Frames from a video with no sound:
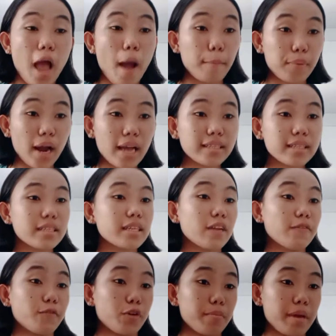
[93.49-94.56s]
process
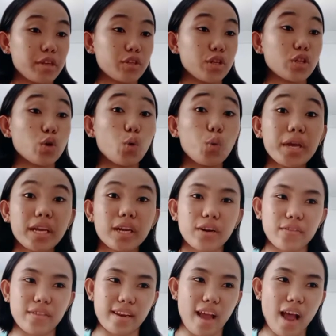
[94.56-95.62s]
information quicker
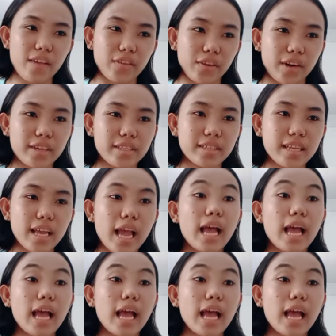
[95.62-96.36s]
than others,